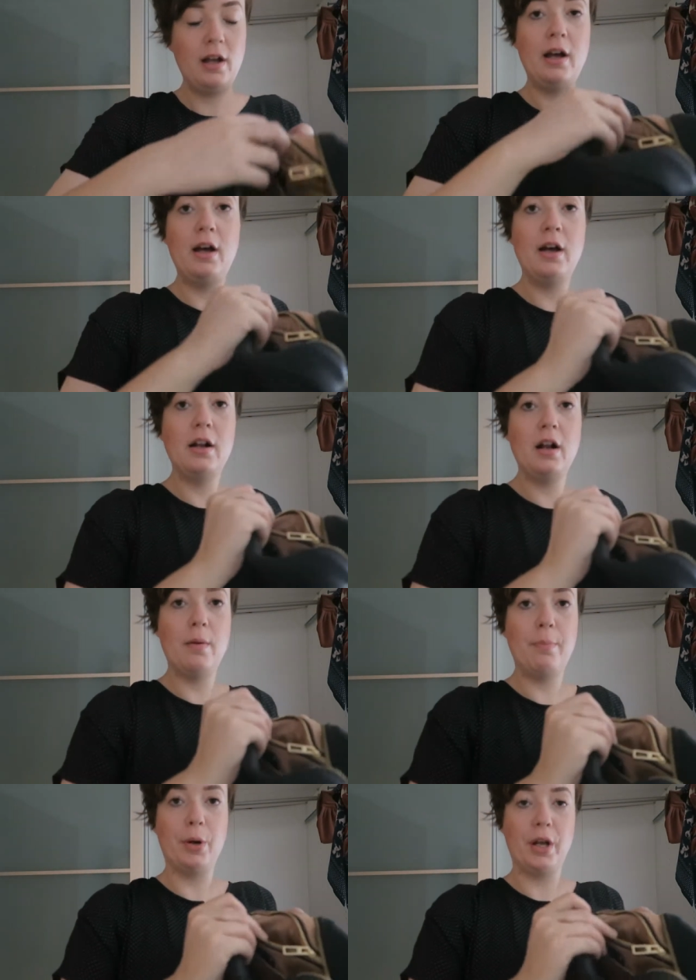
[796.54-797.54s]

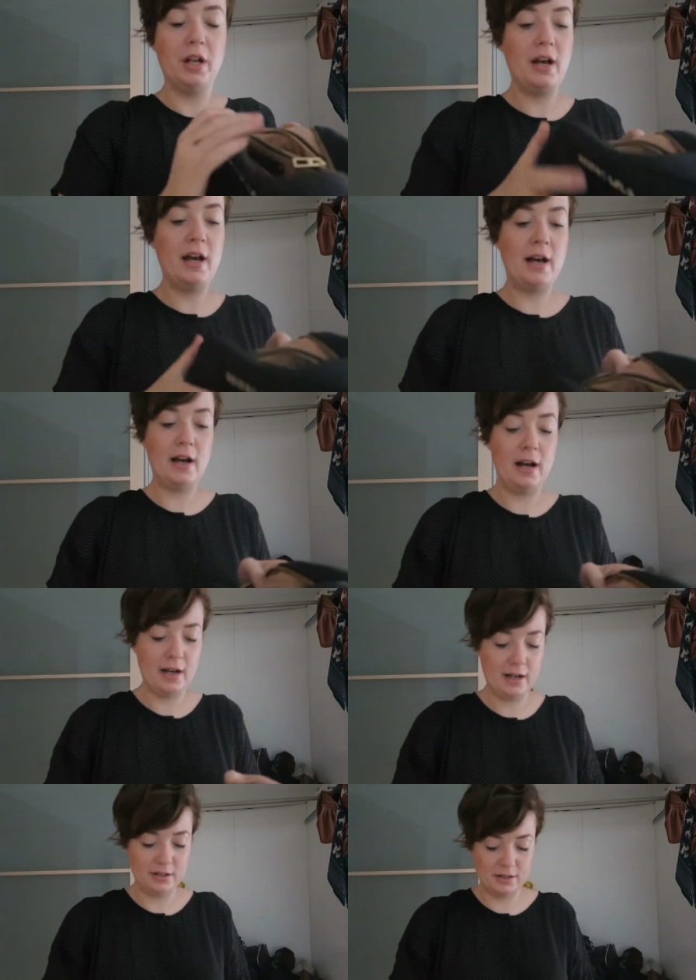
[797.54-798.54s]
and a pocket there,
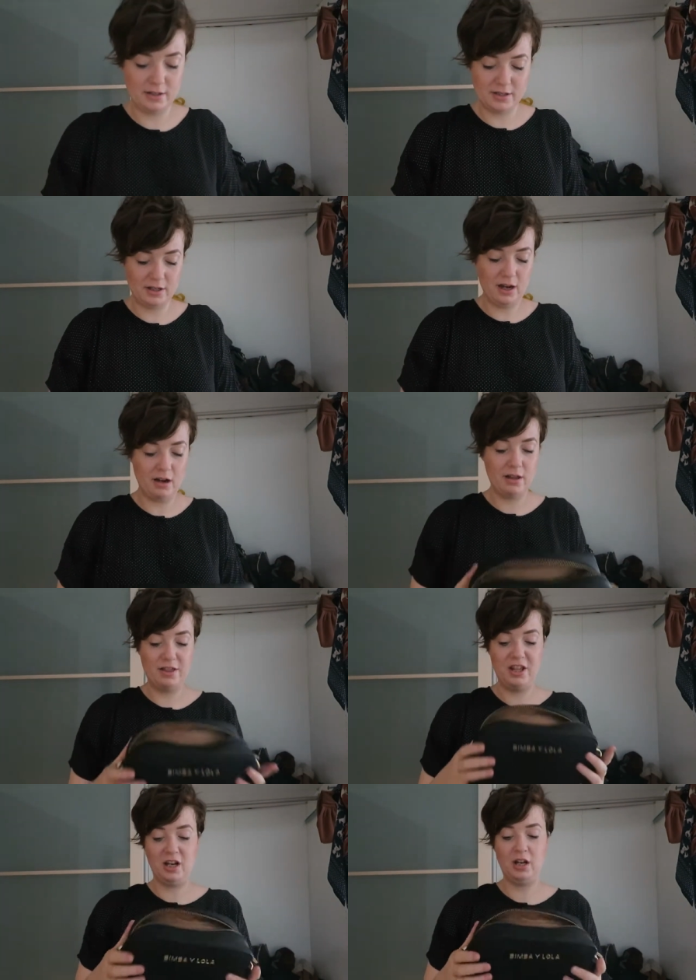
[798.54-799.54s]
and I
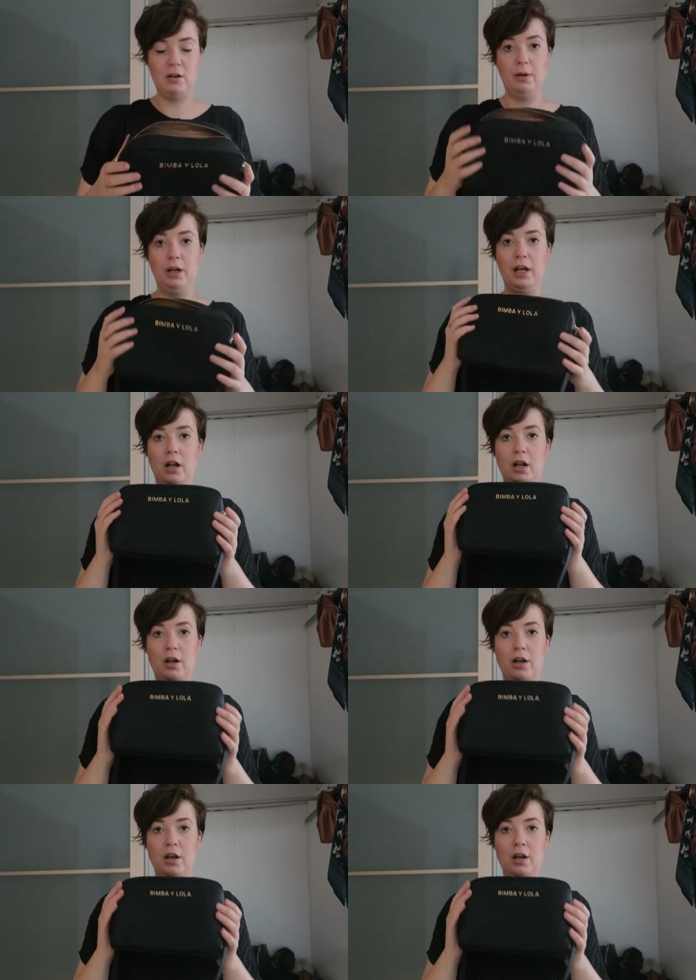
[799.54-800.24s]
think I'm gonna get